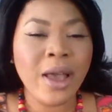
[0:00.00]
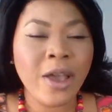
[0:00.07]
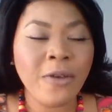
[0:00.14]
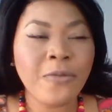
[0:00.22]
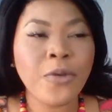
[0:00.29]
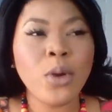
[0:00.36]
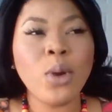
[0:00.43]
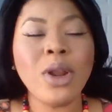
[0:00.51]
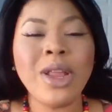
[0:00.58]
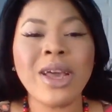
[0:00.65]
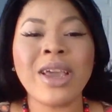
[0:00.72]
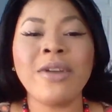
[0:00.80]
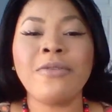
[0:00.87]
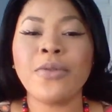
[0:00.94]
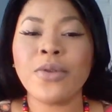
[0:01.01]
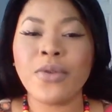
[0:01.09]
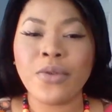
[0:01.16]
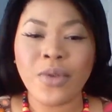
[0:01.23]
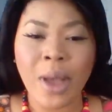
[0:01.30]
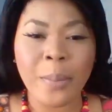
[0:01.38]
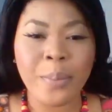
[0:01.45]
If you're looking for
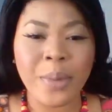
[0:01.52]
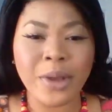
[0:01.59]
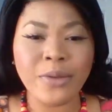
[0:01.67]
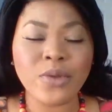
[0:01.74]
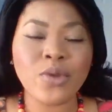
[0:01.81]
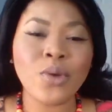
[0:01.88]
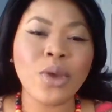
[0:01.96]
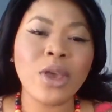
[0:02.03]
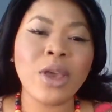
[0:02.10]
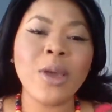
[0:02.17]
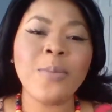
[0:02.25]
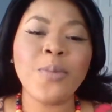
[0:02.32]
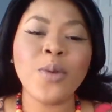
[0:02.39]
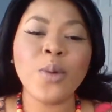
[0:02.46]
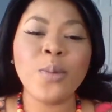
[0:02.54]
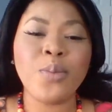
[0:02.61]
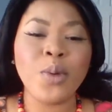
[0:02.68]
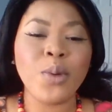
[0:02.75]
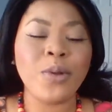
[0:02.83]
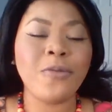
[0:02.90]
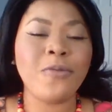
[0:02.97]
something to keep your
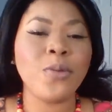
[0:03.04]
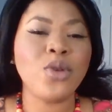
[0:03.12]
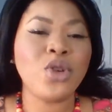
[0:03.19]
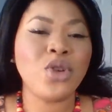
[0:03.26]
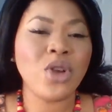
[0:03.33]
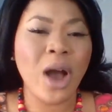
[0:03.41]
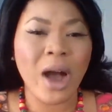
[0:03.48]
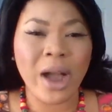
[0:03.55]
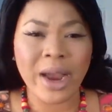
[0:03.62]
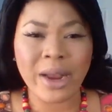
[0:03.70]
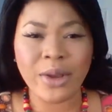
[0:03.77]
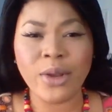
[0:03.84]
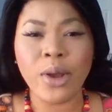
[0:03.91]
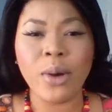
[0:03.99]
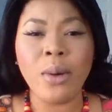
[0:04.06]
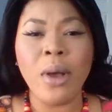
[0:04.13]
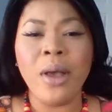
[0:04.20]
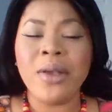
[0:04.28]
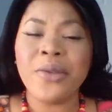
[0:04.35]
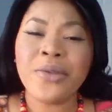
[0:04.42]
beautiful shine, you know,